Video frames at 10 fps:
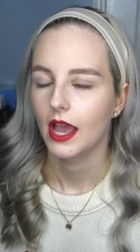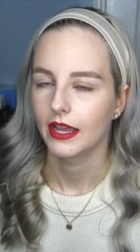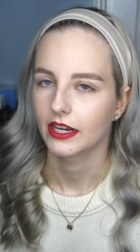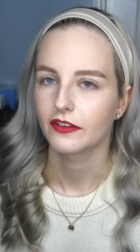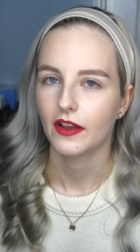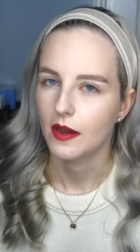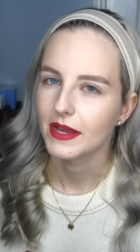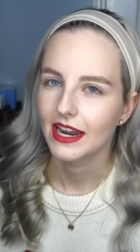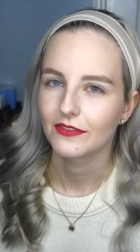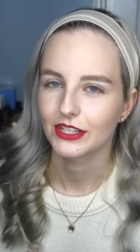and I felt a
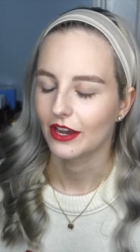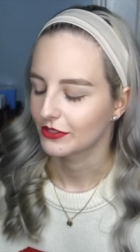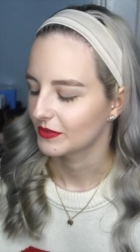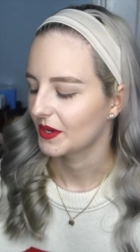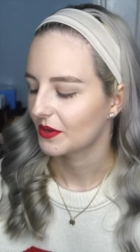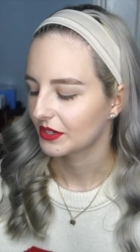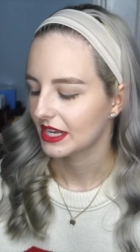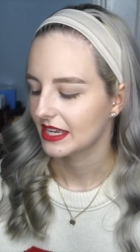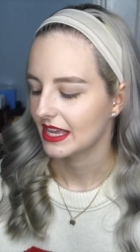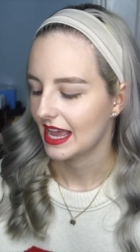bit left out so I got
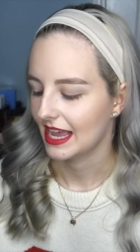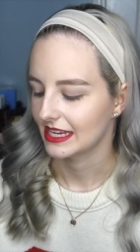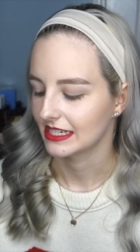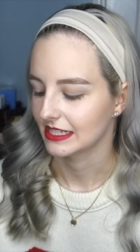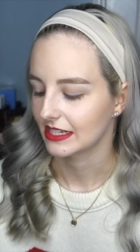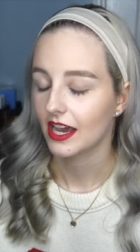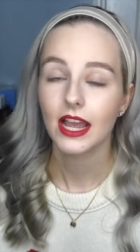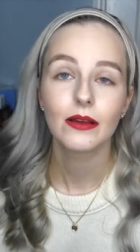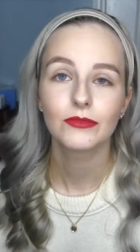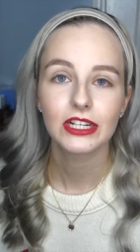it and I
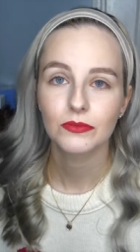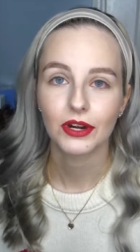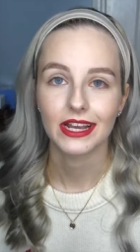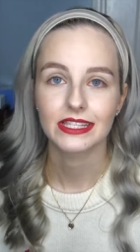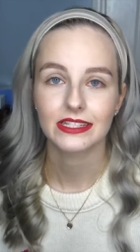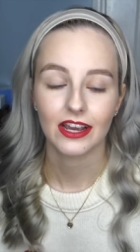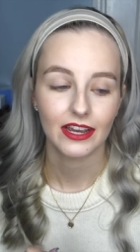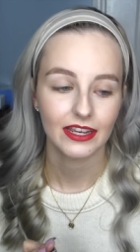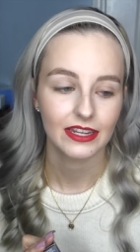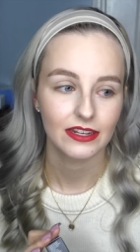am really impressed.
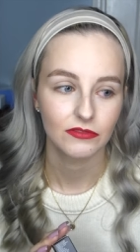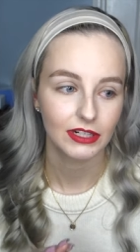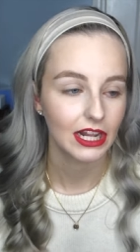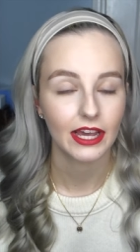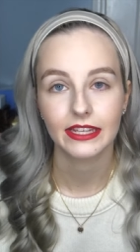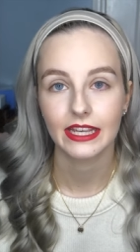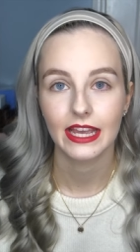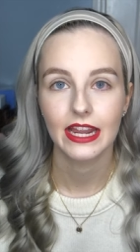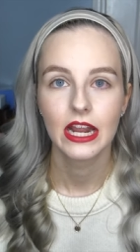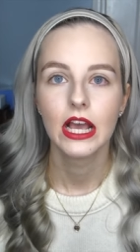I really like
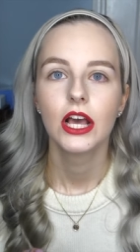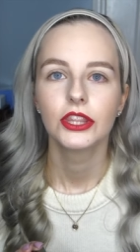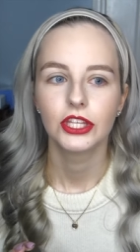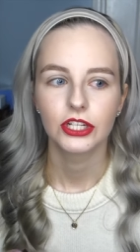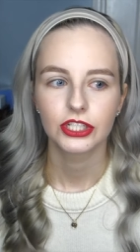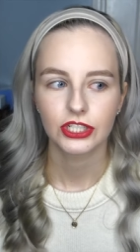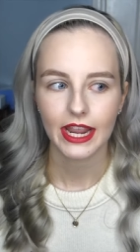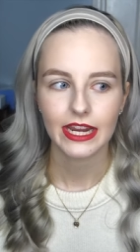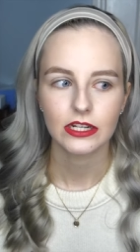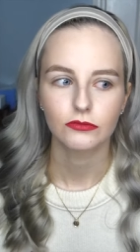it. The
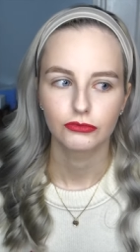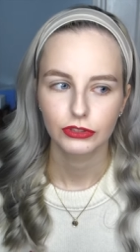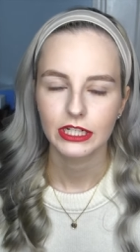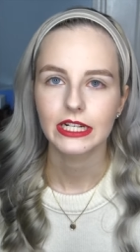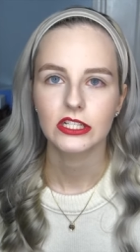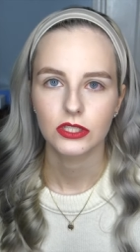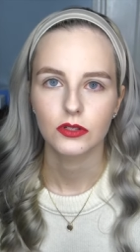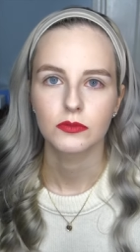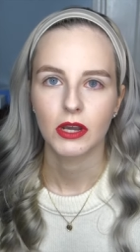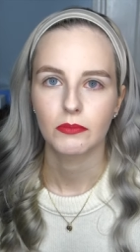shade really
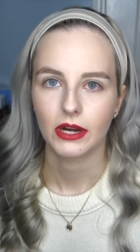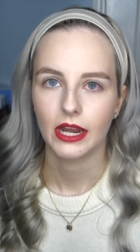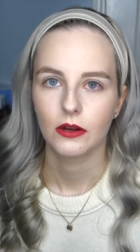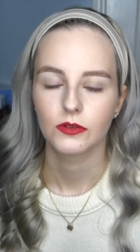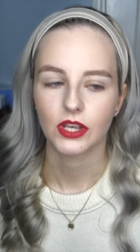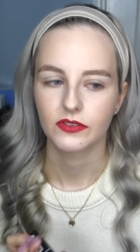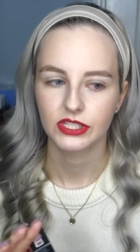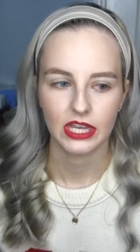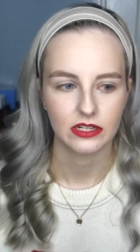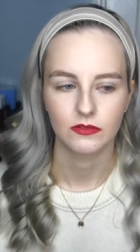suits my brows. I've said